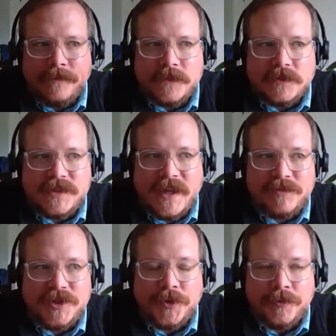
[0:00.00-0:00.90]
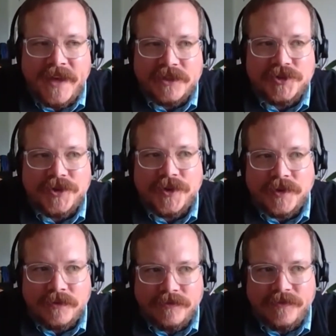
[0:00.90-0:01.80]
Step two, make sure
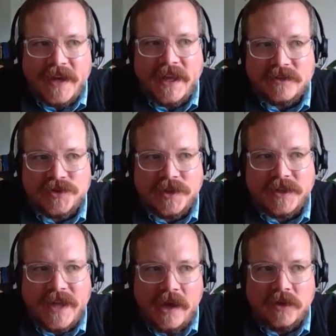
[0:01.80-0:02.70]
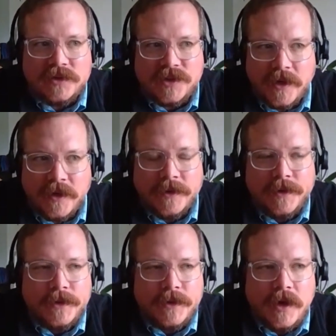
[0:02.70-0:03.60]
the financial accounts are
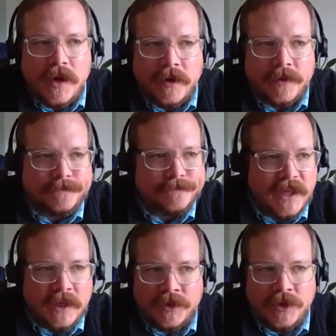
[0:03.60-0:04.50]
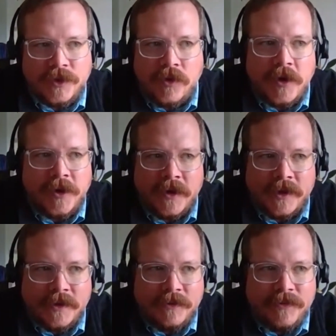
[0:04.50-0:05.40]
in good order.
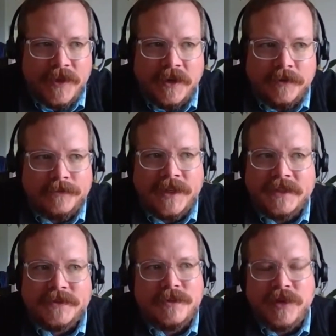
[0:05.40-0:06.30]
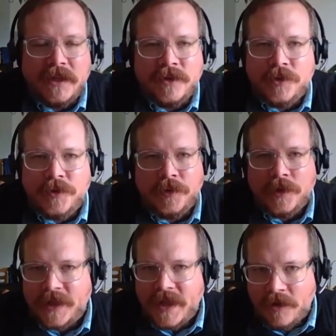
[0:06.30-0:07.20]
And if there needs to be new
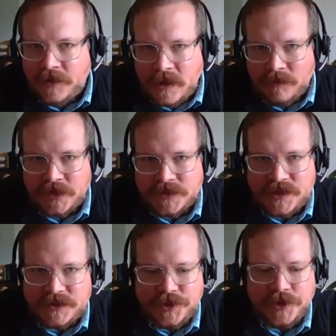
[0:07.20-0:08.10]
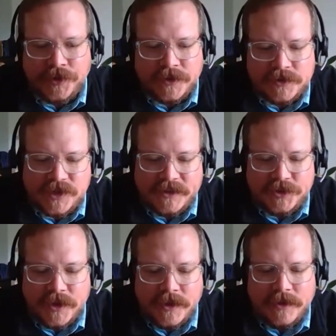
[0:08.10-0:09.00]
account numbers issued or such,
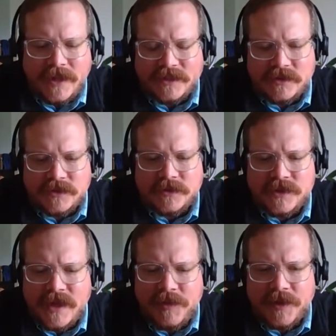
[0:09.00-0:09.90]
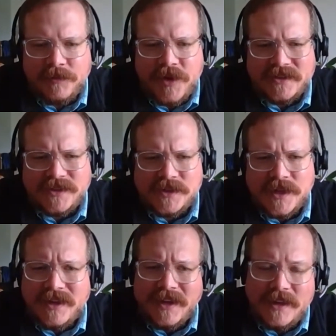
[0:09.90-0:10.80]
that's a step in the process.
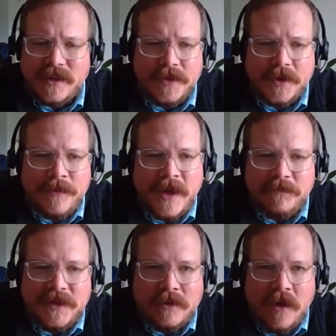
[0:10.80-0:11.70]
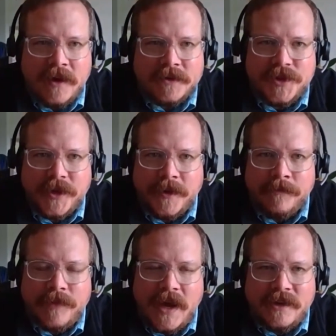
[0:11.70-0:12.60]
And then there might be
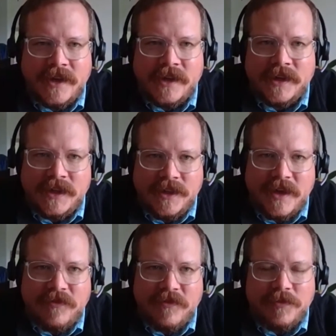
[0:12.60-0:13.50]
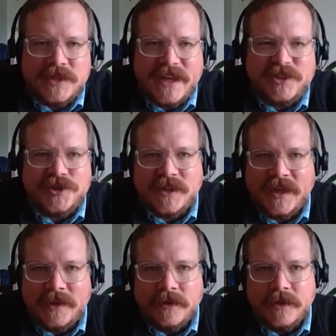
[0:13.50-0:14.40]
long-term identity theft protection
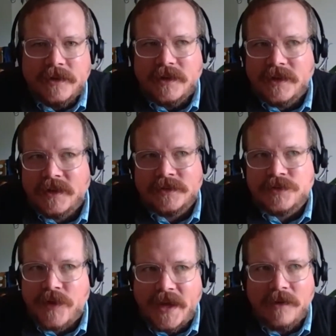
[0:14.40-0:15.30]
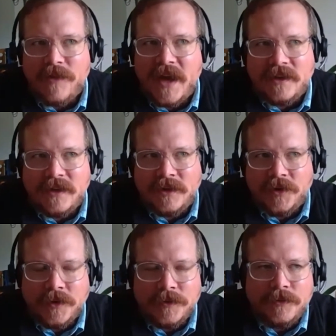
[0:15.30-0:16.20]
that is recommended
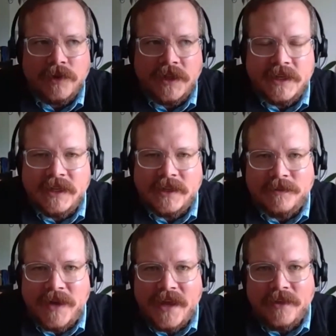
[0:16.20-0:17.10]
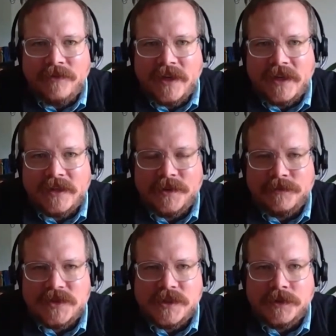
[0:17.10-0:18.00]
or really needed by the
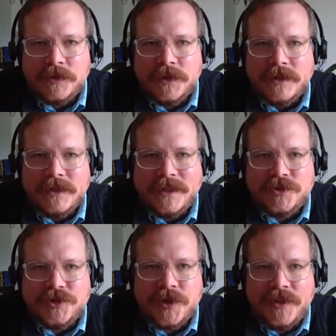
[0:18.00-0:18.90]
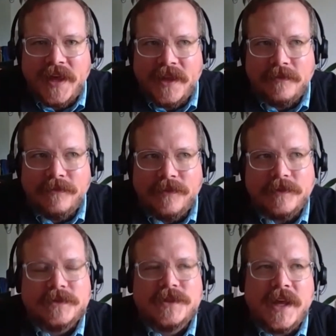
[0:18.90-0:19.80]
victim to ensure that,
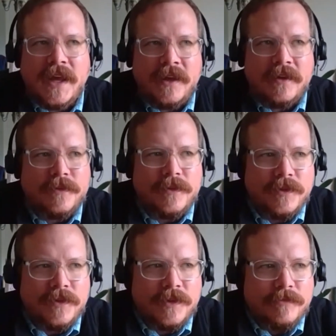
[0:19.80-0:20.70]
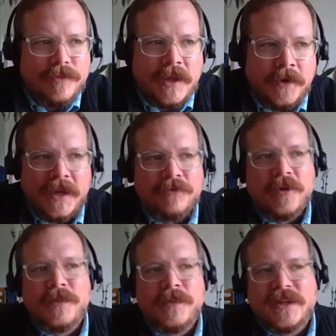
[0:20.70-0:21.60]
say, their
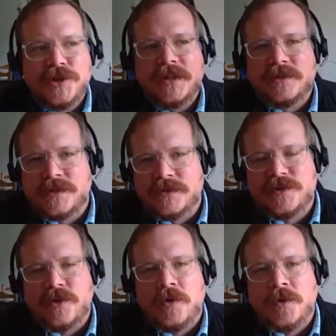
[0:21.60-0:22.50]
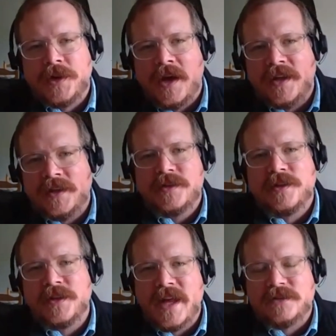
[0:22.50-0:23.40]
information isn't sold on to
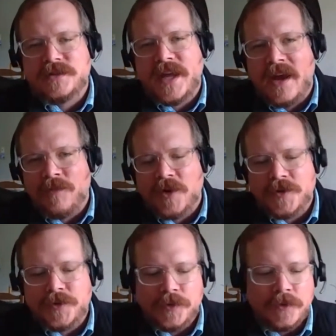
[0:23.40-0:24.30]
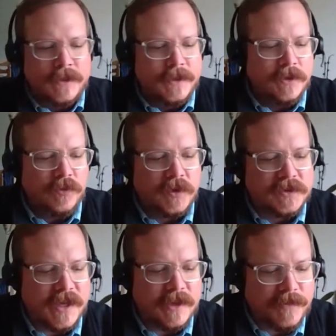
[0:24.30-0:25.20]
the next scammer who will
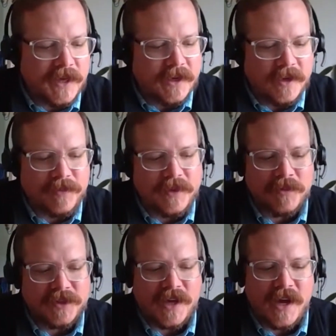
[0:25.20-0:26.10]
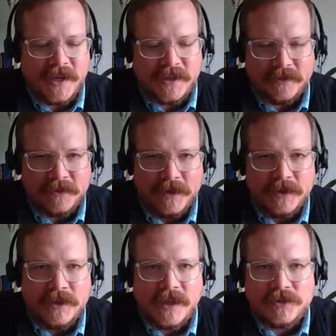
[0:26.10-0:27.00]
pick up the baton
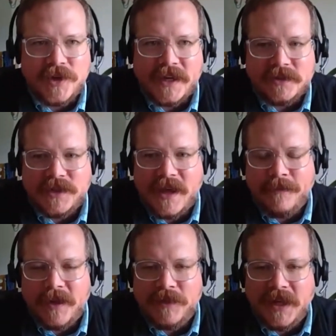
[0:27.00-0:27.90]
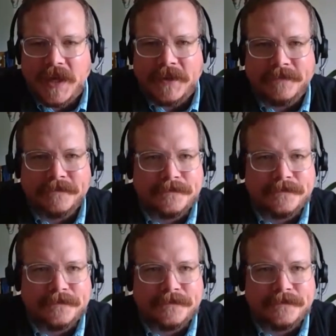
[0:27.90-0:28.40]
and try to scam them again.